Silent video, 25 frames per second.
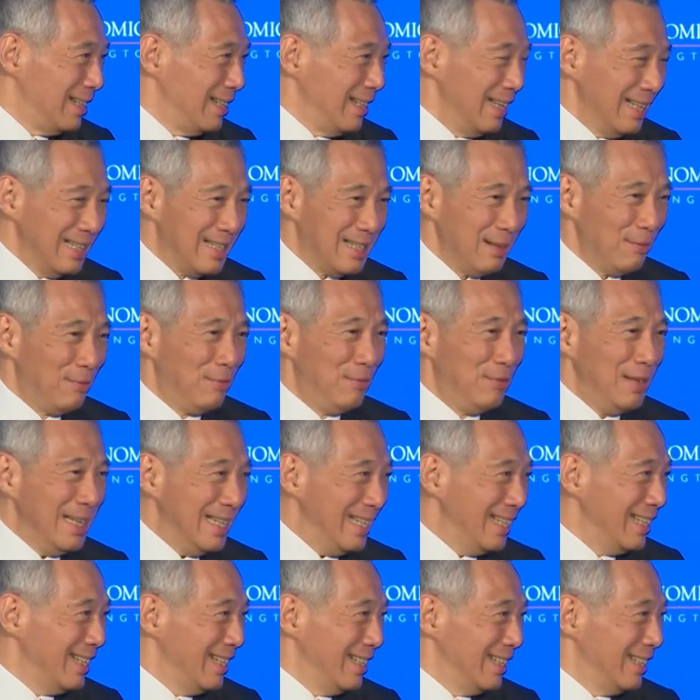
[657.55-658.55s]
It's a
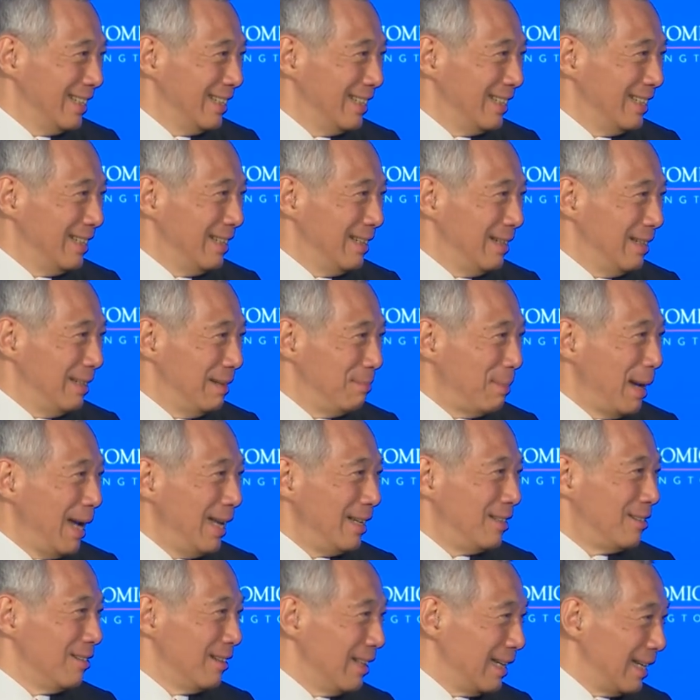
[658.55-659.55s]
fee
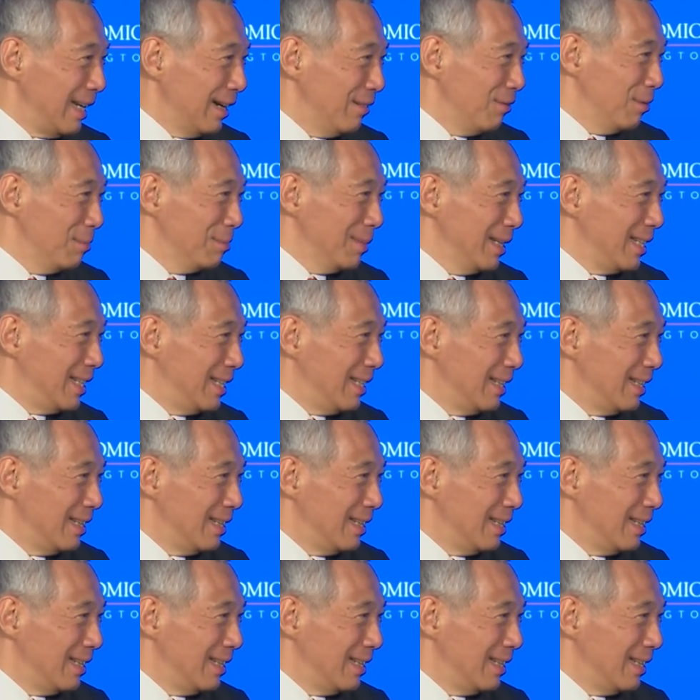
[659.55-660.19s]
paid to the government.